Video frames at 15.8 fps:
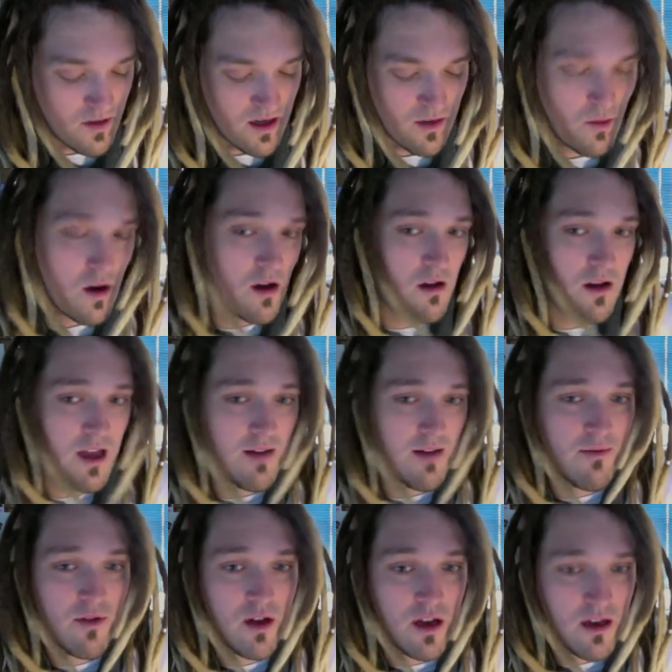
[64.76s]
which is why I
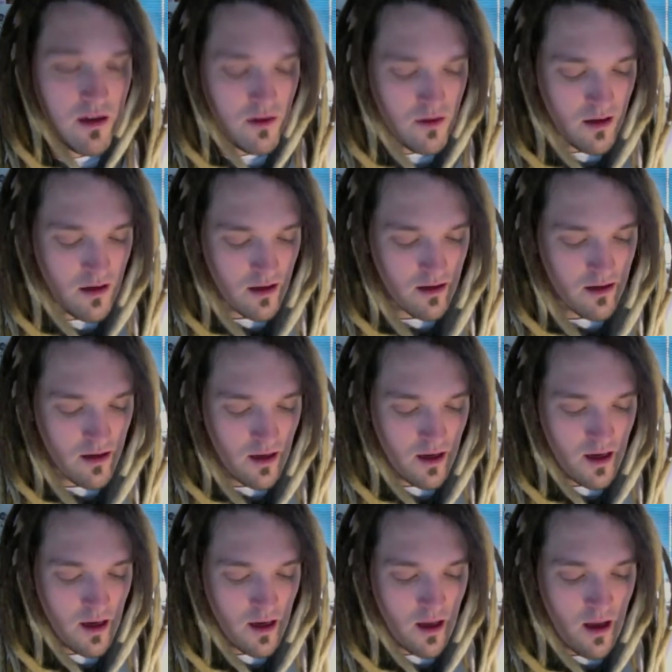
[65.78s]
only have 32 dreads.
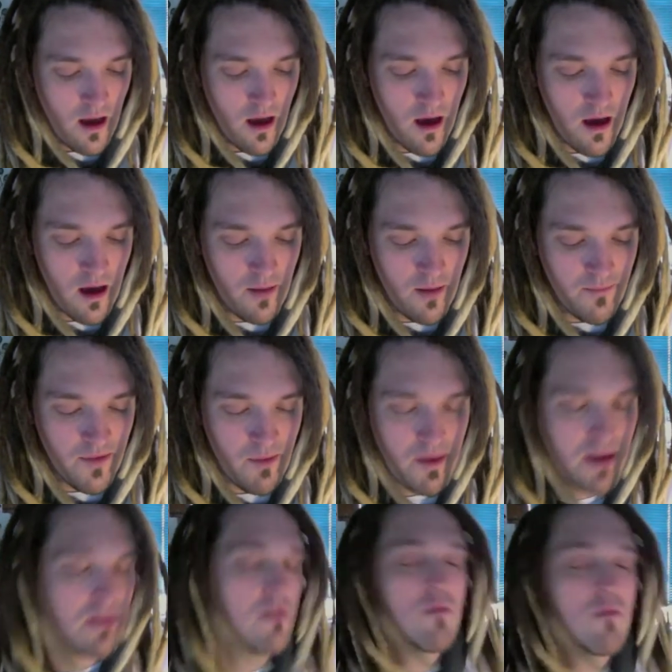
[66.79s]

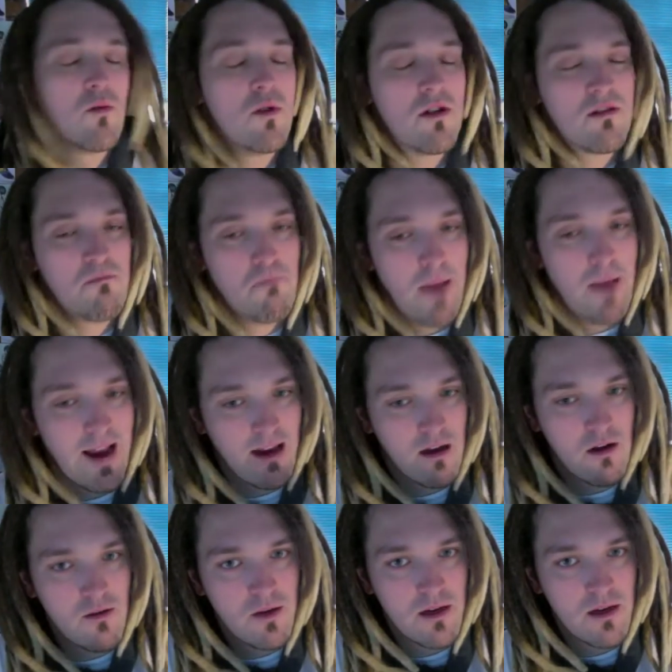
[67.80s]
The method was
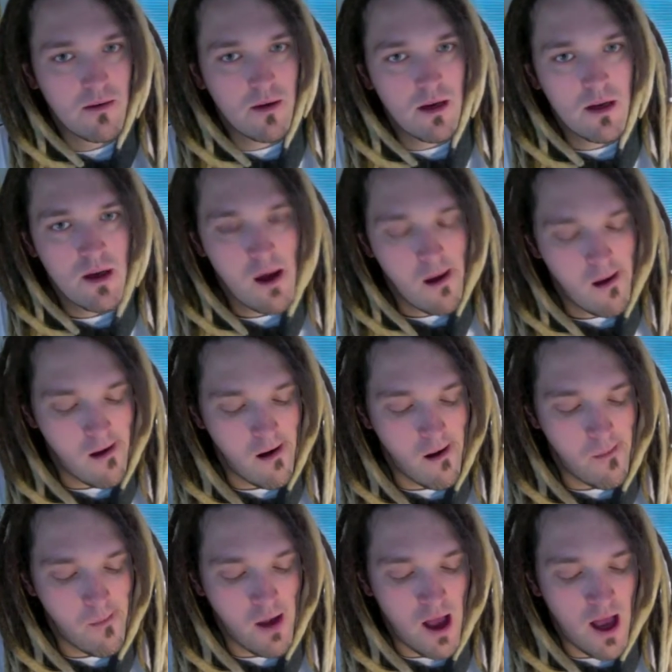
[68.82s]
back combing
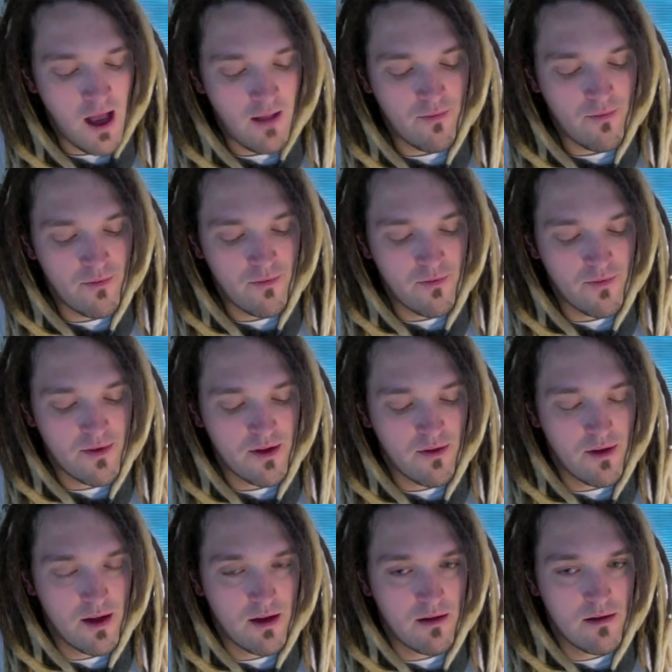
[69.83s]
and
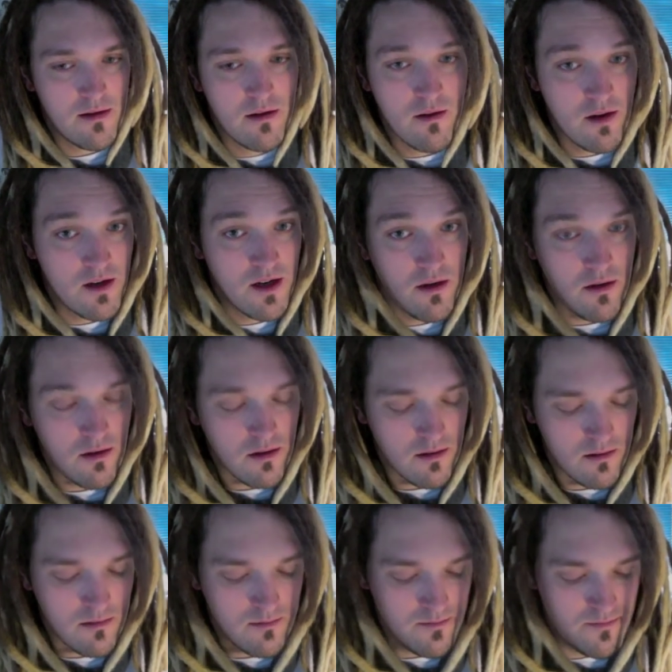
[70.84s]
then crochet
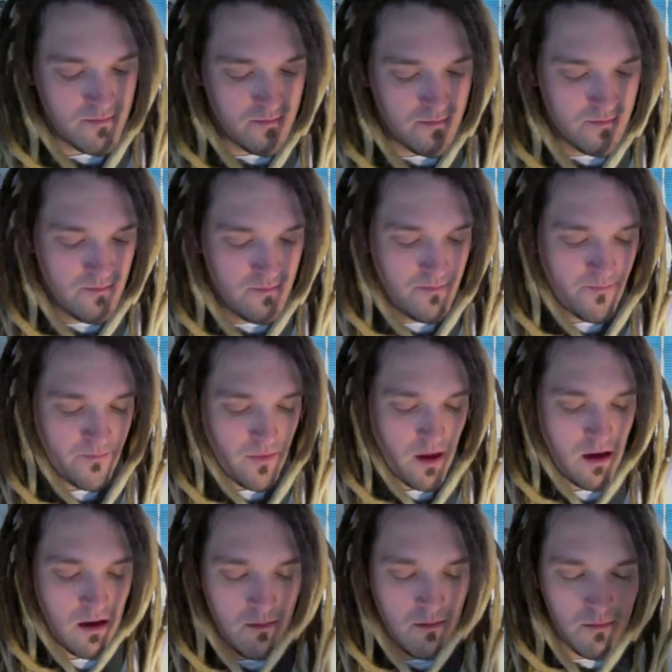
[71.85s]
hook.
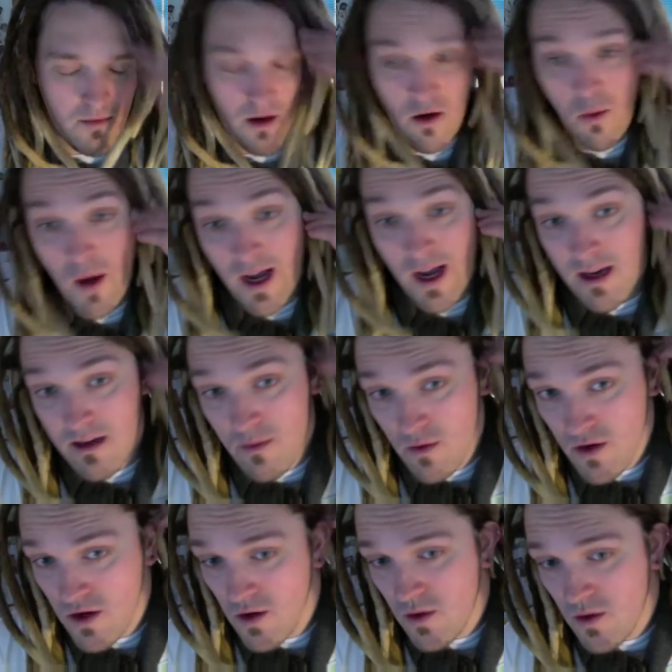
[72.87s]
No
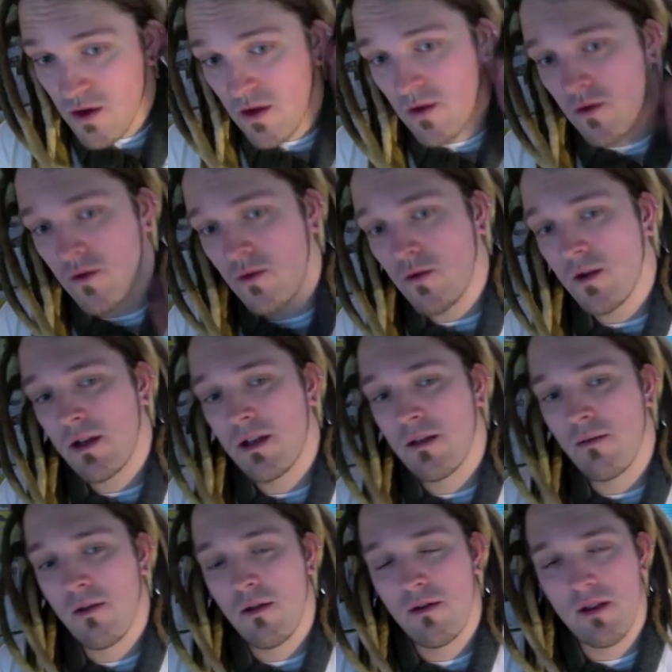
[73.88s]
wax was used at all
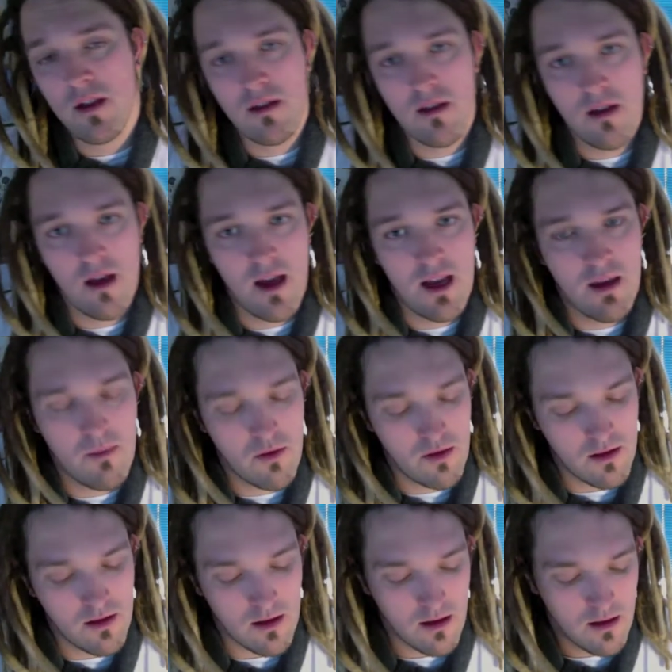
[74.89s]
in the process at
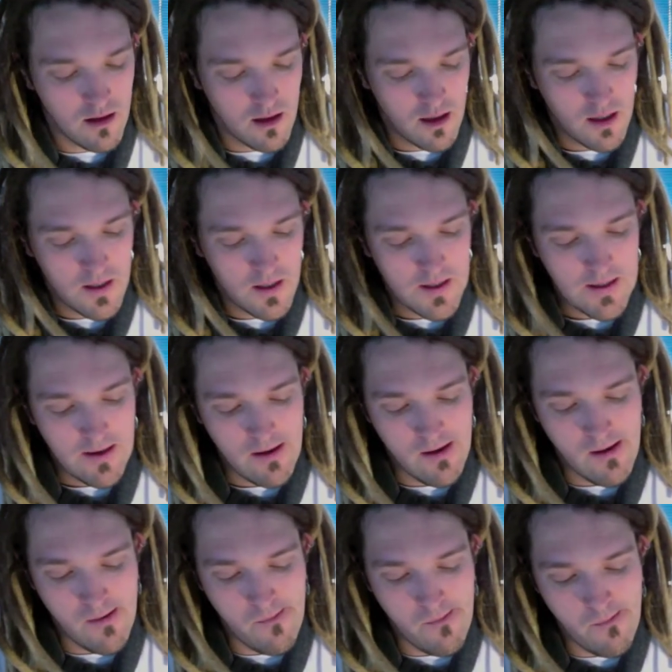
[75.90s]
any point.
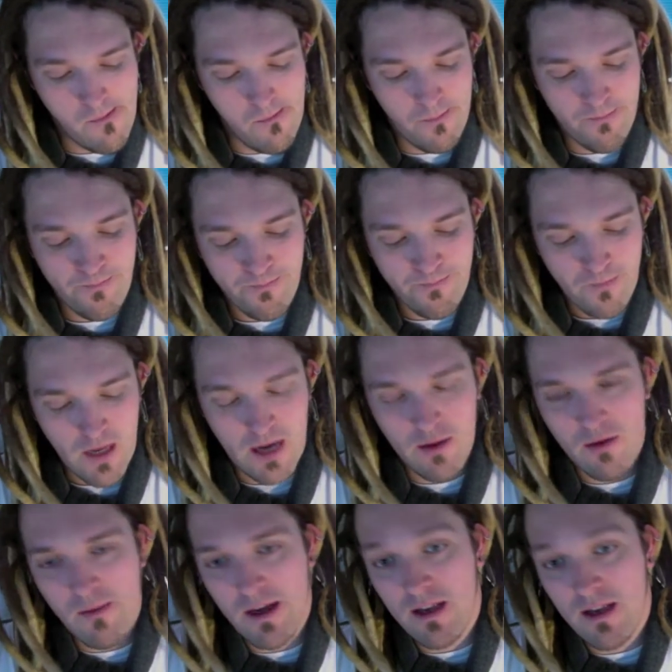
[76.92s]

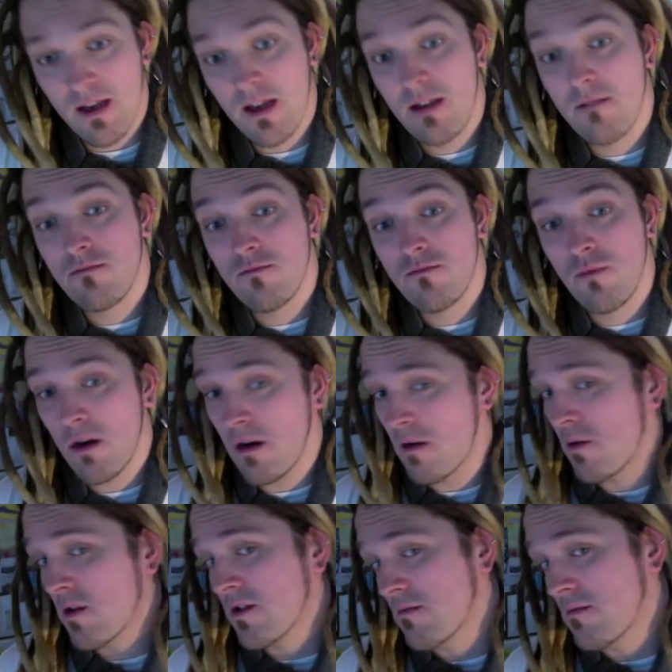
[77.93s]
How do I maintain them?
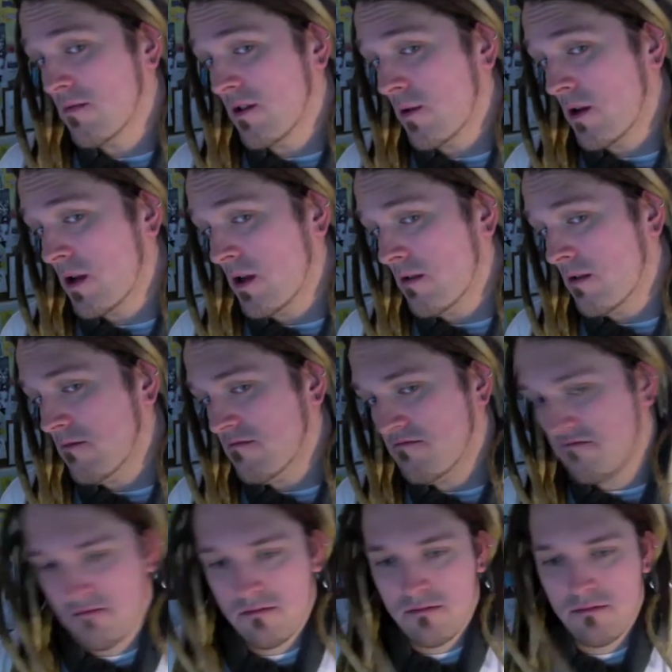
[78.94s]
Well, I wash them
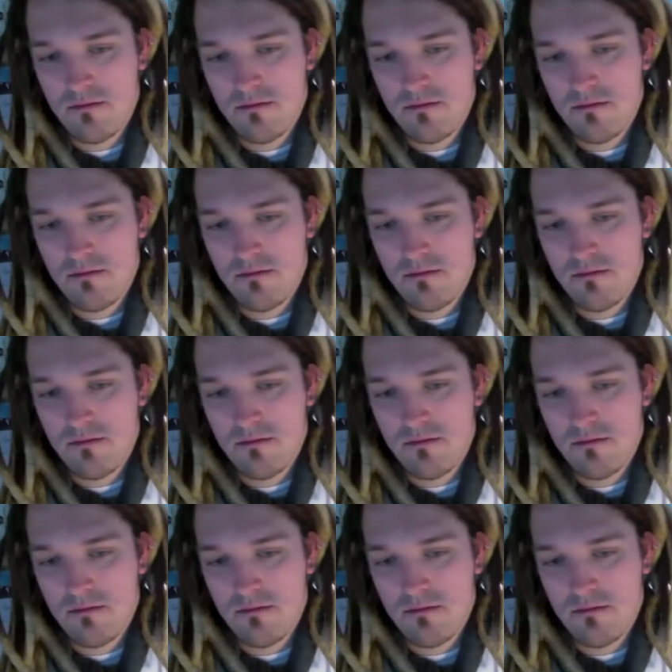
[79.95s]
between,